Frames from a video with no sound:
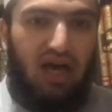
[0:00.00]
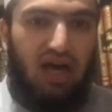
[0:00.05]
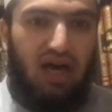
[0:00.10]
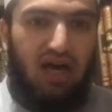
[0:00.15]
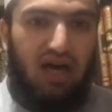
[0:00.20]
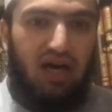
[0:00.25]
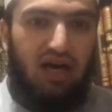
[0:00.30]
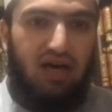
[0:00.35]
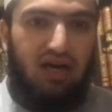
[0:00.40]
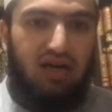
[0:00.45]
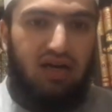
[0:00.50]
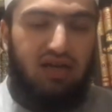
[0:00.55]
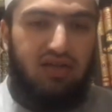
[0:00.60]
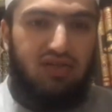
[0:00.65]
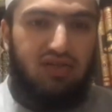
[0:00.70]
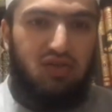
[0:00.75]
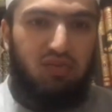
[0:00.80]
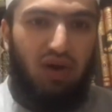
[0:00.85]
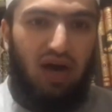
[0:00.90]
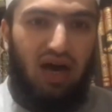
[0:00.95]
Uh,
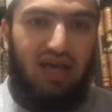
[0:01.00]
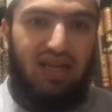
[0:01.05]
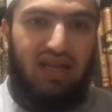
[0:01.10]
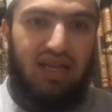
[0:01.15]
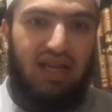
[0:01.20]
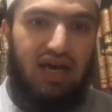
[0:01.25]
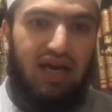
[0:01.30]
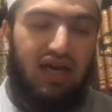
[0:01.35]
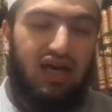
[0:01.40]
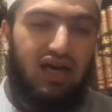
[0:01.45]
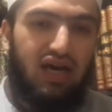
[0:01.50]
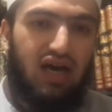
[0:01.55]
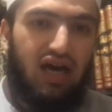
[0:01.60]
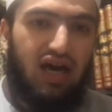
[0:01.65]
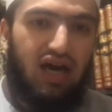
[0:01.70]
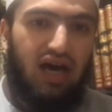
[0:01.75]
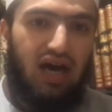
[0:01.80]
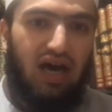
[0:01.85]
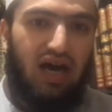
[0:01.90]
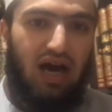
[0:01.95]
subhanallah,
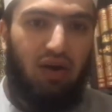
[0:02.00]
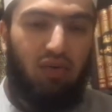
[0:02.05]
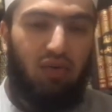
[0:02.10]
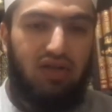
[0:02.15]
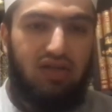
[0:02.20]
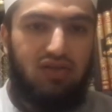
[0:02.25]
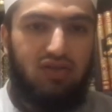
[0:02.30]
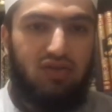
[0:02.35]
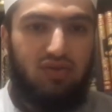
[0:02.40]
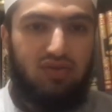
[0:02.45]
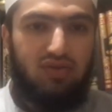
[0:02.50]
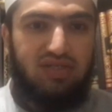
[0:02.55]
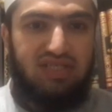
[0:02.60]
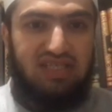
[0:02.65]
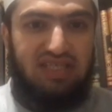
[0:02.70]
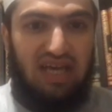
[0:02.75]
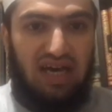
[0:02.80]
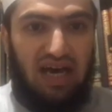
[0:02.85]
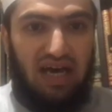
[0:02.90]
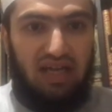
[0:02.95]
I wanted to
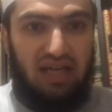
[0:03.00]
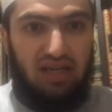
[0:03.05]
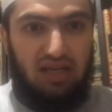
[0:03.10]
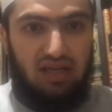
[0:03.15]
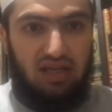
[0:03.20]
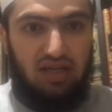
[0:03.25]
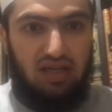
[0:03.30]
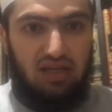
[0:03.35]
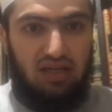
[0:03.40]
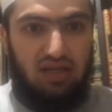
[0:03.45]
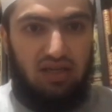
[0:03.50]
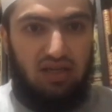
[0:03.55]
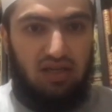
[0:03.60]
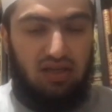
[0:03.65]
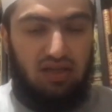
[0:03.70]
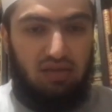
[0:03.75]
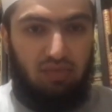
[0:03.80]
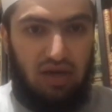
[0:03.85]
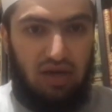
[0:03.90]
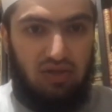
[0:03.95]
start
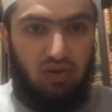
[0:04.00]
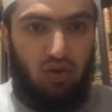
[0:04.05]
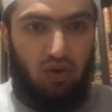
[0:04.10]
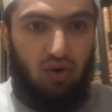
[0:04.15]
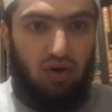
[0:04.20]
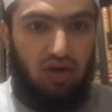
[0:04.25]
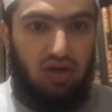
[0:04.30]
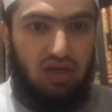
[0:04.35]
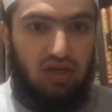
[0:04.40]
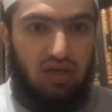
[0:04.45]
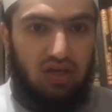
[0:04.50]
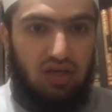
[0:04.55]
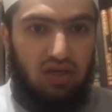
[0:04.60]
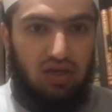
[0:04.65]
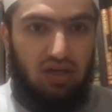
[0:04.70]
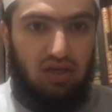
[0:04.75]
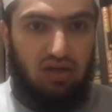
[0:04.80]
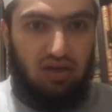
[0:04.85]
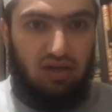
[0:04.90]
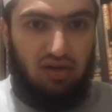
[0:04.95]
my talk
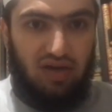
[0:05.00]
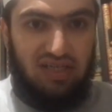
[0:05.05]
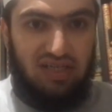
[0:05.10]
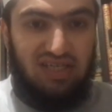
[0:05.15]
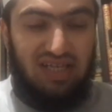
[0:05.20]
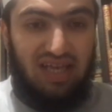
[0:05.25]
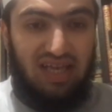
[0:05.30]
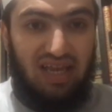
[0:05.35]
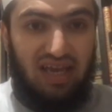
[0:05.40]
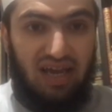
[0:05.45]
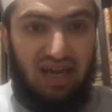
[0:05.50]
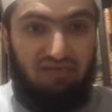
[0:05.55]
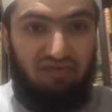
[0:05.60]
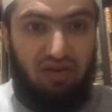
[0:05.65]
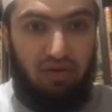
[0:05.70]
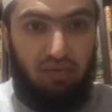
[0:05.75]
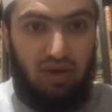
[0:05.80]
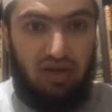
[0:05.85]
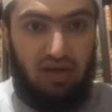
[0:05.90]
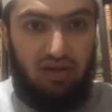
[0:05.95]
congratulating
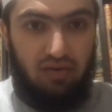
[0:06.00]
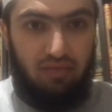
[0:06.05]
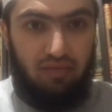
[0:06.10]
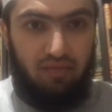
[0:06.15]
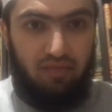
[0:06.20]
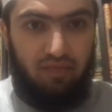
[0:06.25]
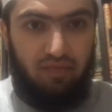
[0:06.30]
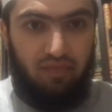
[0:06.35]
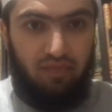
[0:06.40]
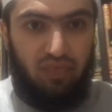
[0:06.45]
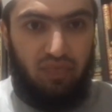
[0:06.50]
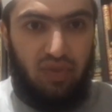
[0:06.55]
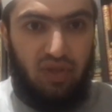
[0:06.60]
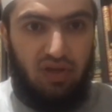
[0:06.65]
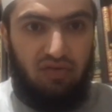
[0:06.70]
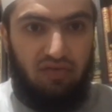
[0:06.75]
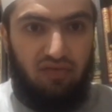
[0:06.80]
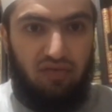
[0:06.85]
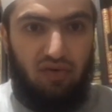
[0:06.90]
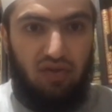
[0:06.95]
everyone
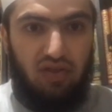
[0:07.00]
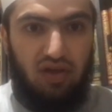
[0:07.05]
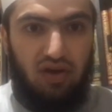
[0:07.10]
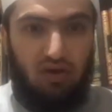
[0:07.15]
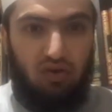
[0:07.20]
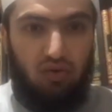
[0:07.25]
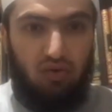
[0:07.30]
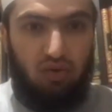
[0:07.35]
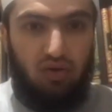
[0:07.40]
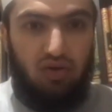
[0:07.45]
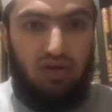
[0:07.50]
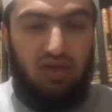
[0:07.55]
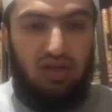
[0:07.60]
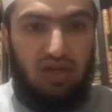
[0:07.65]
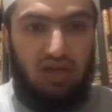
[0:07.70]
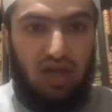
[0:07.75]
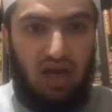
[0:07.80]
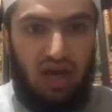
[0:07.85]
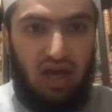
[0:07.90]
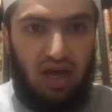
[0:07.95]
for the
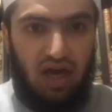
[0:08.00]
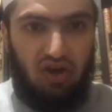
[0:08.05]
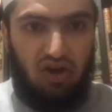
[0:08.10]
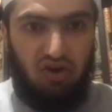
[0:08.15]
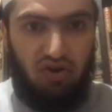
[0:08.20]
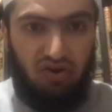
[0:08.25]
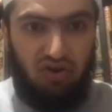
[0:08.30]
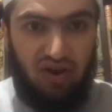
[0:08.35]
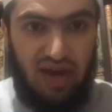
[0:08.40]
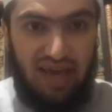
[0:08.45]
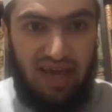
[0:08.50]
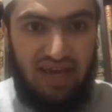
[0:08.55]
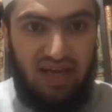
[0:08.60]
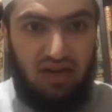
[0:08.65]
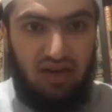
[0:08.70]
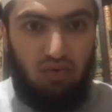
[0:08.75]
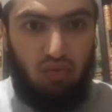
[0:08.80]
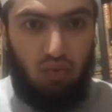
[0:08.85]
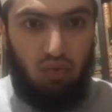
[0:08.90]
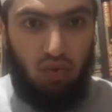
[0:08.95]
good
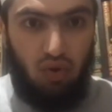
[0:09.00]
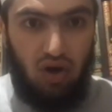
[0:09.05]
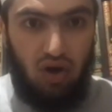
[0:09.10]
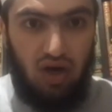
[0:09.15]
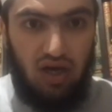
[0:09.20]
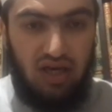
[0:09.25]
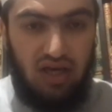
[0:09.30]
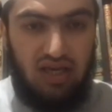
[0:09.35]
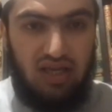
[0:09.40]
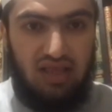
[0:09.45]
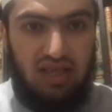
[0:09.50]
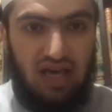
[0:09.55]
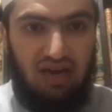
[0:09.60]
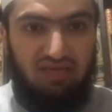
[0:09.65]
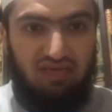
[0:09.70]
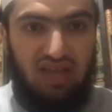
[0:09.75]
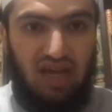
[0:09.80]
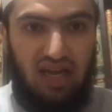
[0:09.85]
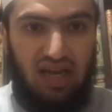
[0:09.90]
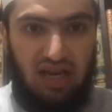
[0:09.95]
great work they
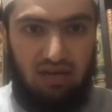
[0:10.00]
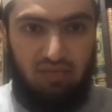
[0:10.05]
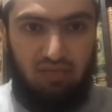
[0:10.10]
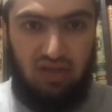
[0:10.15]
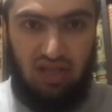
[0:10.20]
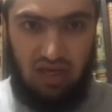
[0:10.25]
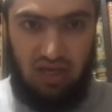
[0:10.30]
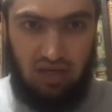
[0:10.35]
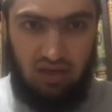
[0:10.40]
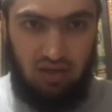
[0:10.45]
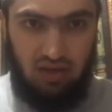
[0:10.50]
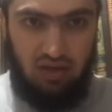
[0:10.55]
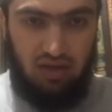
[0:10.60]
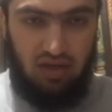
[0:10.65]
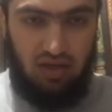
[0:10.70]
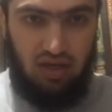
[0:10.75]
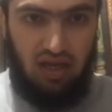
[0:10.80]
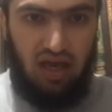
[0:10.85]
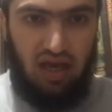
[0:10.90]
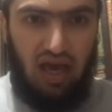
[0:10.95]
have done in Ramadan.
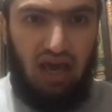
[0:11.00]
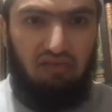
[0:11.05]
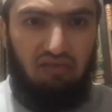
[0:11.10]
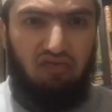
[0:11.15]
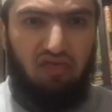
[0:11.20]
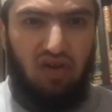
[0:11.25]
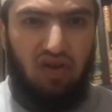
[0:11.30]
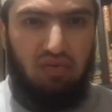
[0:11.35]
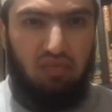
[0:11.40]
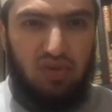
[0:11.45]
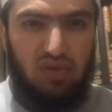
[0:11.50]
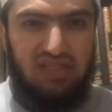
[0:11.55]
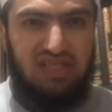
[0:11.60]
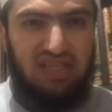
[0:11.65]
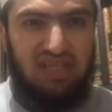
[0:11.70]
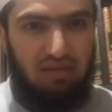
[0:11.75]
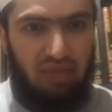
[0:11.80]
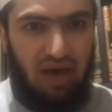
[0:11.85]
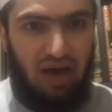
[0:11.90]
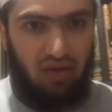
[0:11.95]
Every
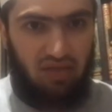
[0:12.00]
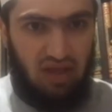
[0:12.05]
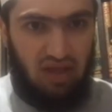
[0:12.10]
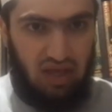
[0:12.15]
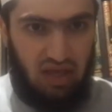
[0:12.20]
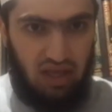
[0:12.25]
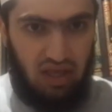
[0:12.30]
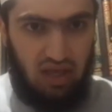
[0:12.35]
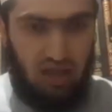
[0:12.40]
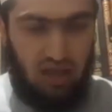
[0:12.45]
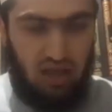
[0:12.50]
Muslim out there.